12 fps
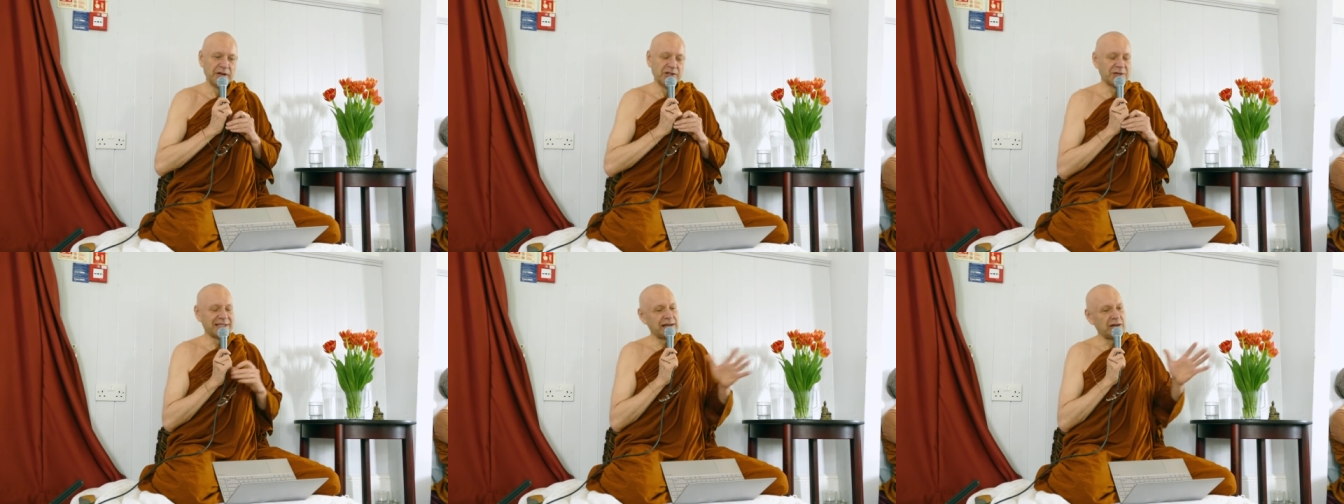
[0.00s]

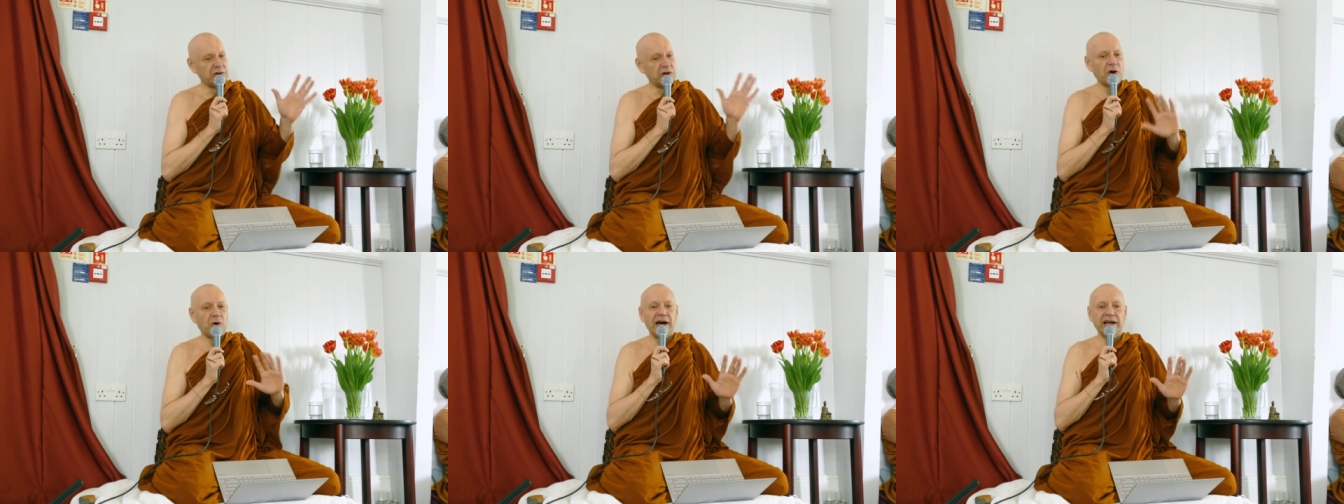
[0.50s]
So he said,
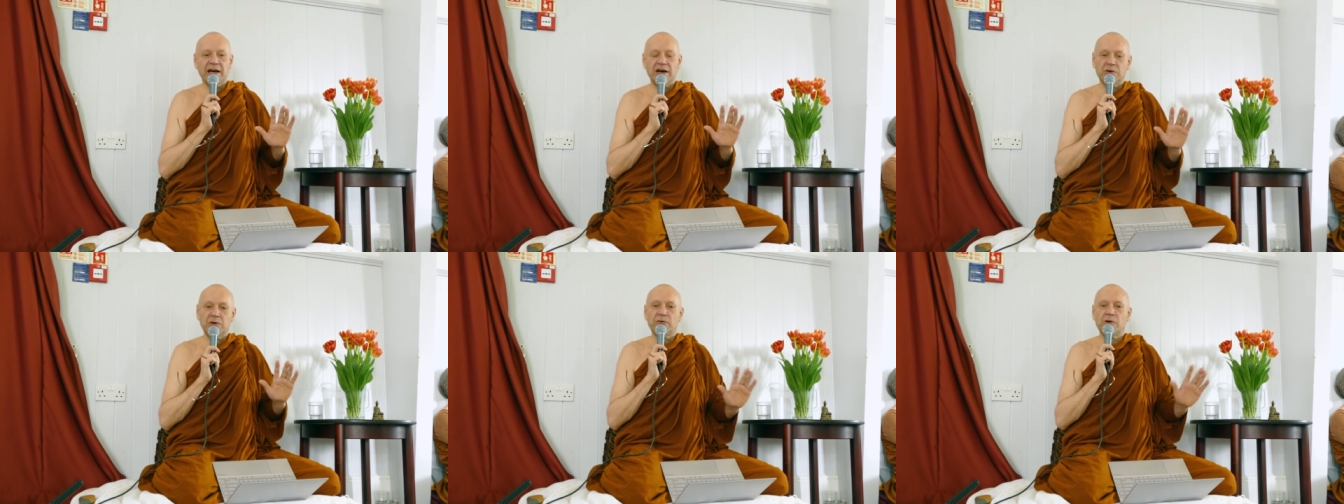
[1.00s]
No, I
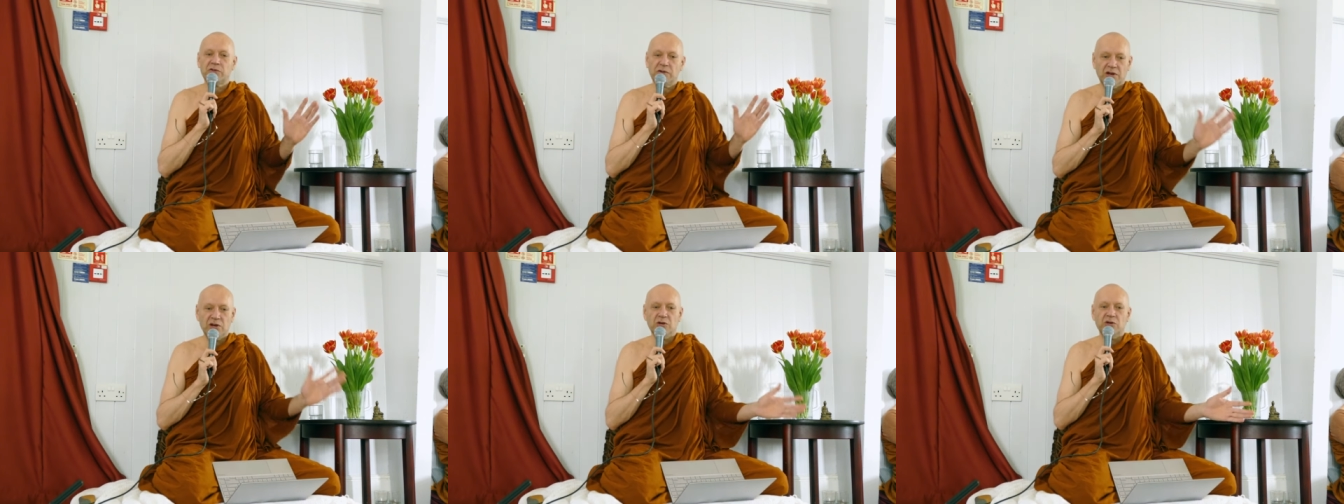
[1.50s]
can't go forth,
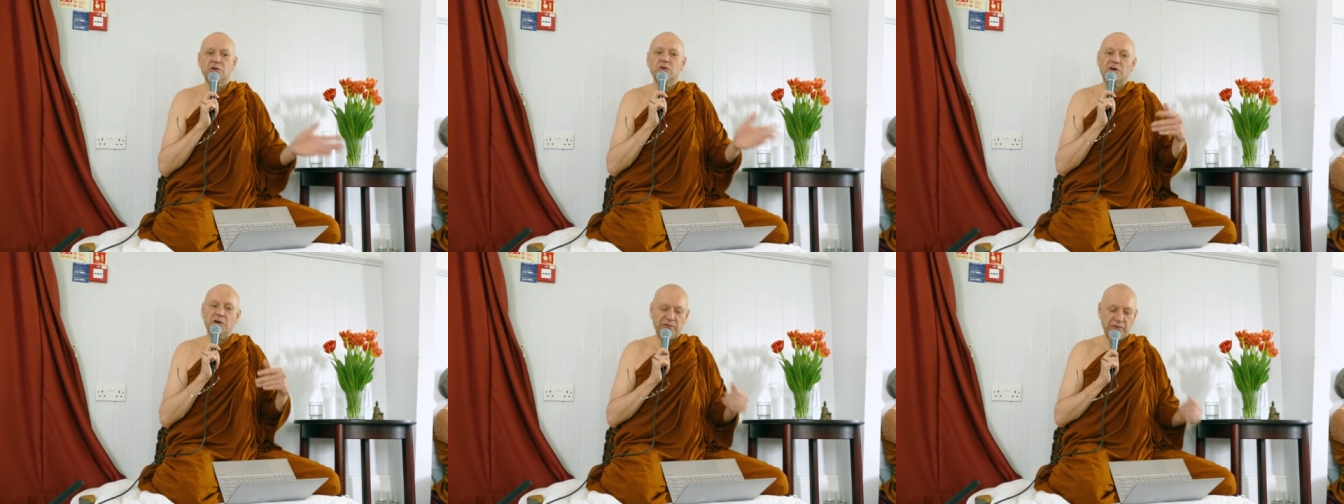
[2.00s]

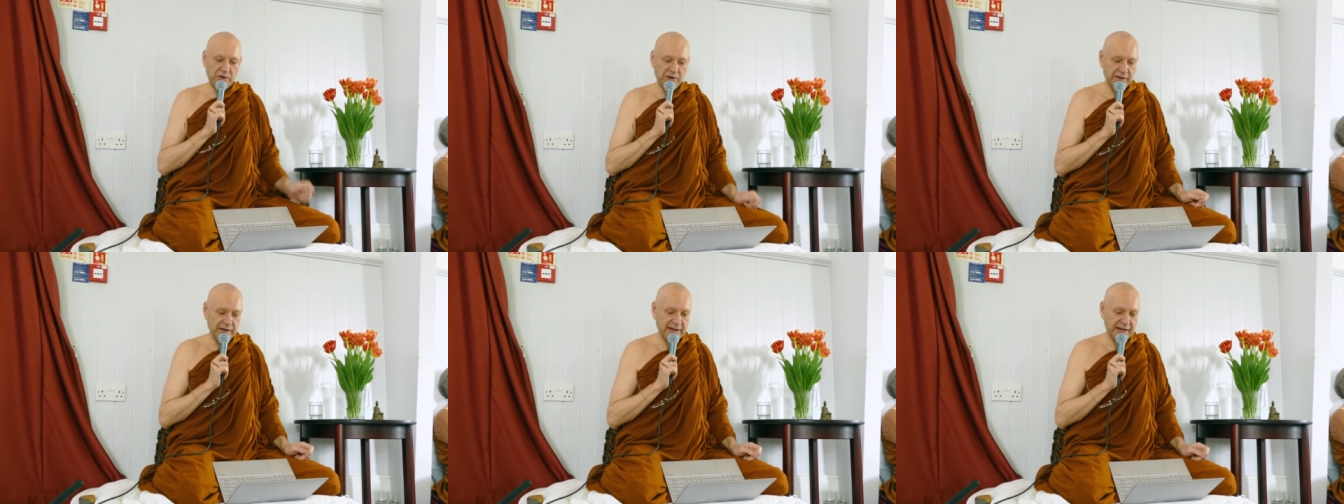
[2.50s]
you go
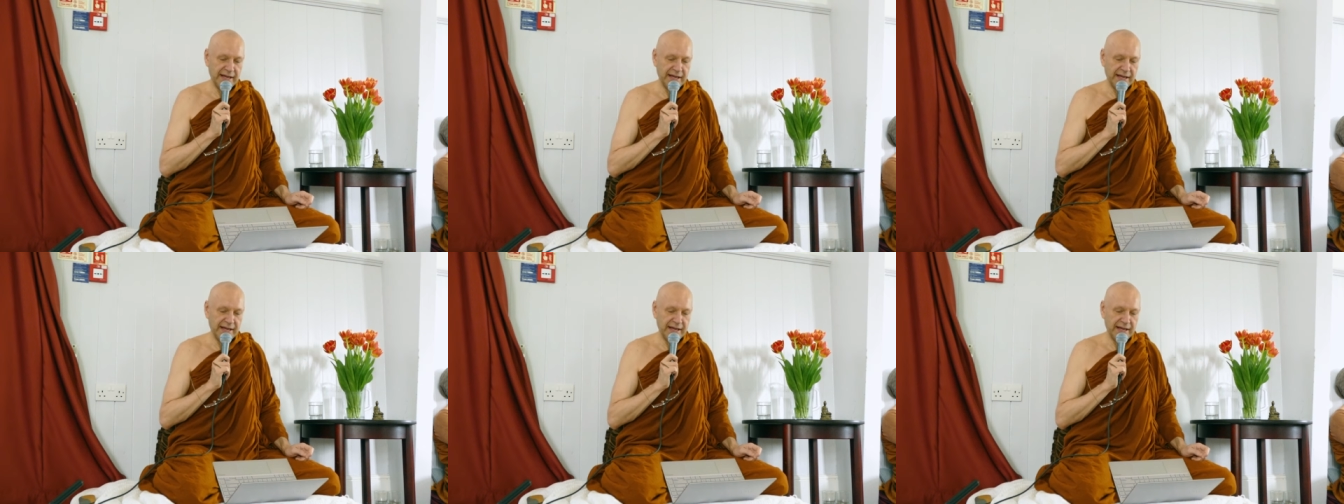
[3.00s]
forth.